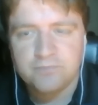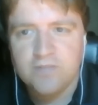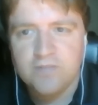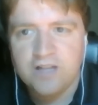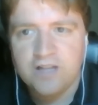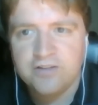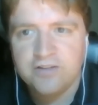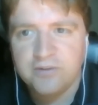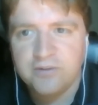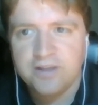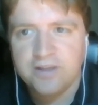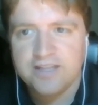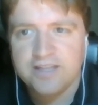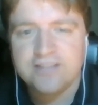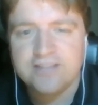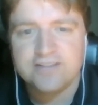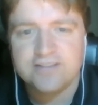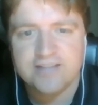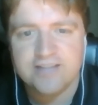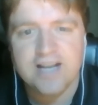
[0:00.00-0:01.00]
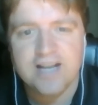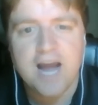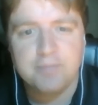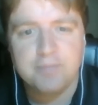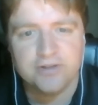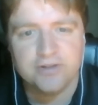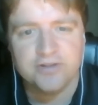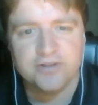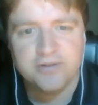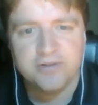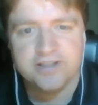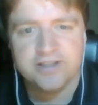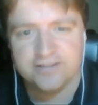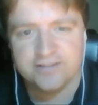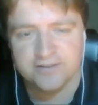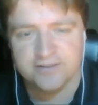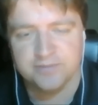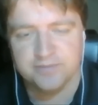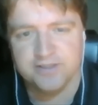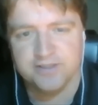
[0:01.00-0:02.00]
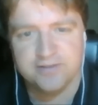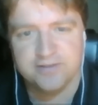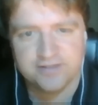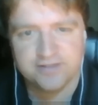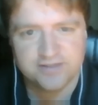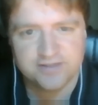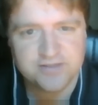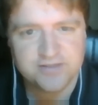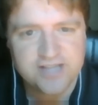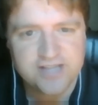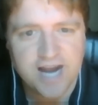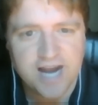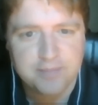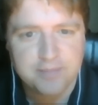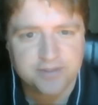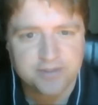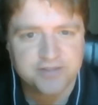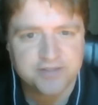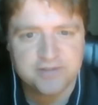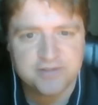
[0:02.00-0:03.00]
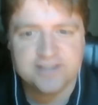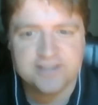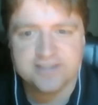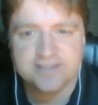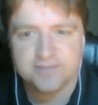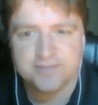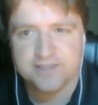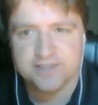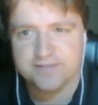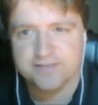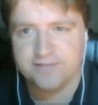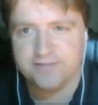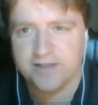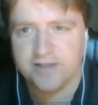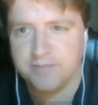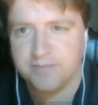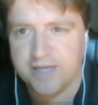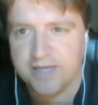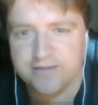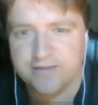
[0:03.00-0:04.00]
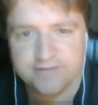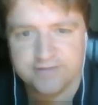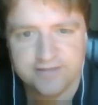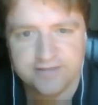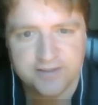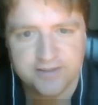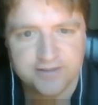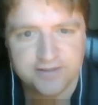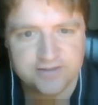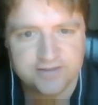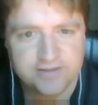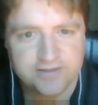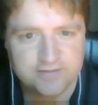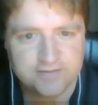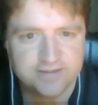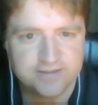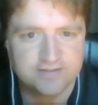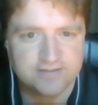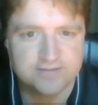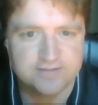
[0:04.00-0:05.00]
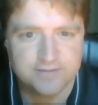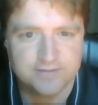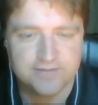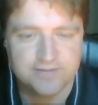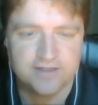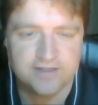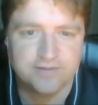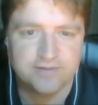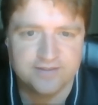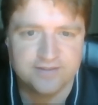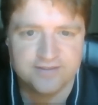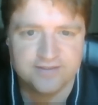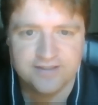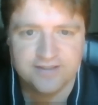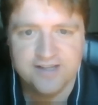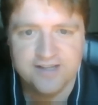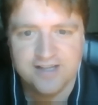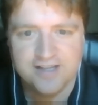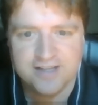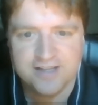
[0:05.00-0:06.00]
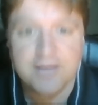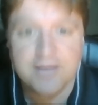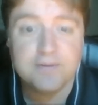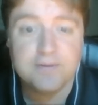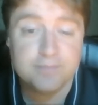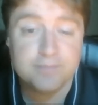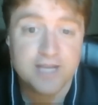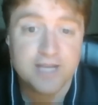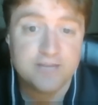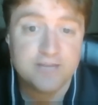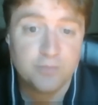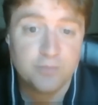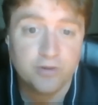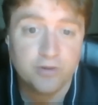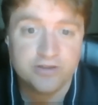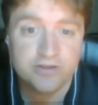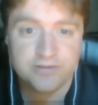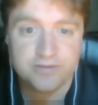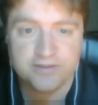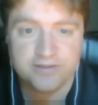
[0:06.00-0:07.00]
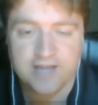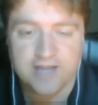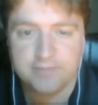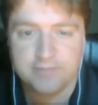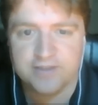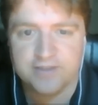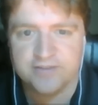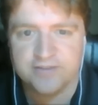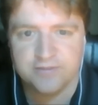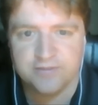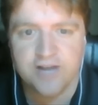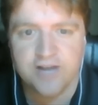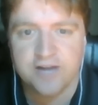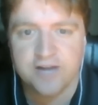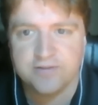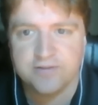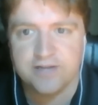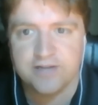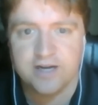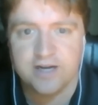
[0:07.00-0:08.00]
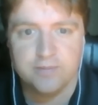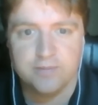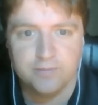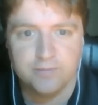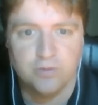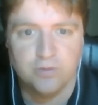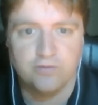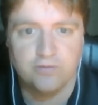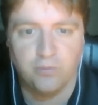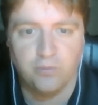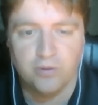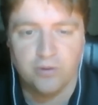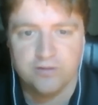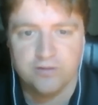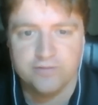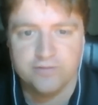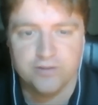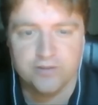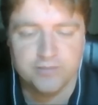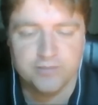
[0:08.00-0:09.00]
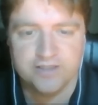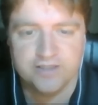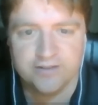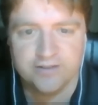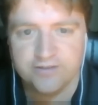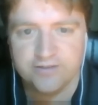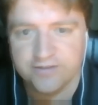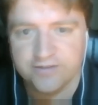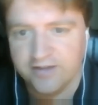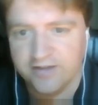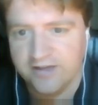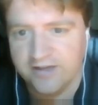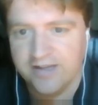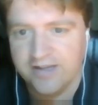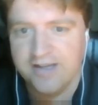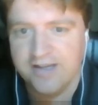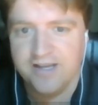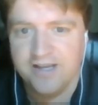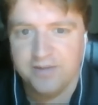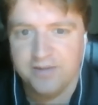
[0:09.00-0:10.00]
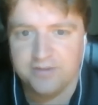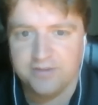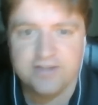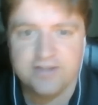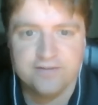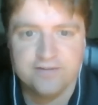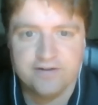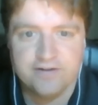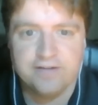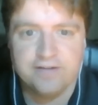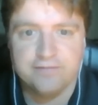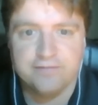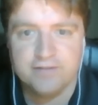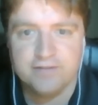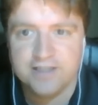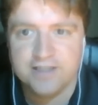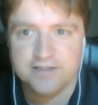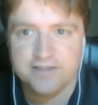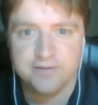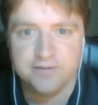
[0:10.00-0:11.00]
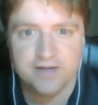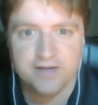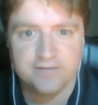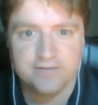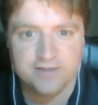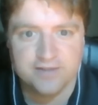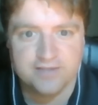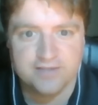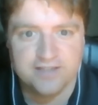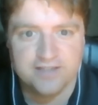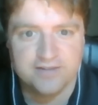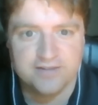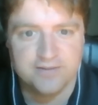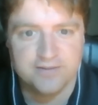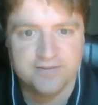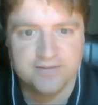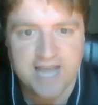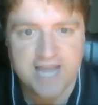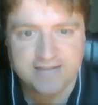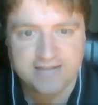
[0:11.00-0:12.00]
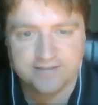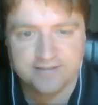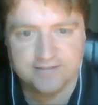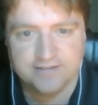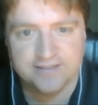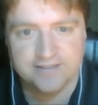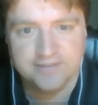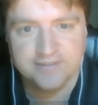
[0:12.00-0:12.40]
So Absolutely. I think there's that opportunism. Do you see opportunism as fundamental to neoconservatism, even though that would play in more to it not being so doctrinaire, but more of a worldview, because, well, then you're very free to do whatever you need to do tactically.